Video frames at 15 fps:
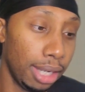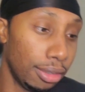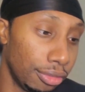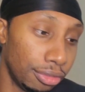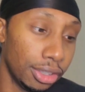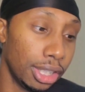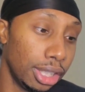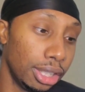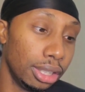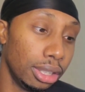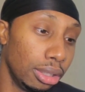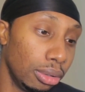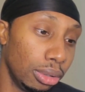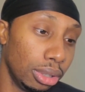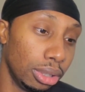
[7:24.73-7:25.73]
a
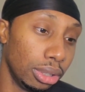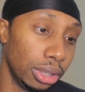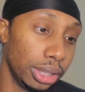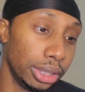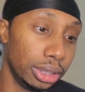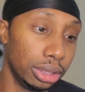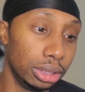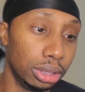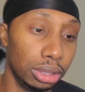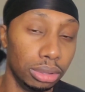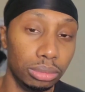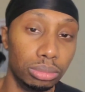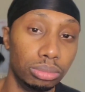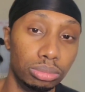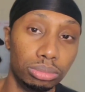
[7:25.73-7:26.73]
video on, you
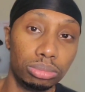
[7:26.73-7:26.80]
know,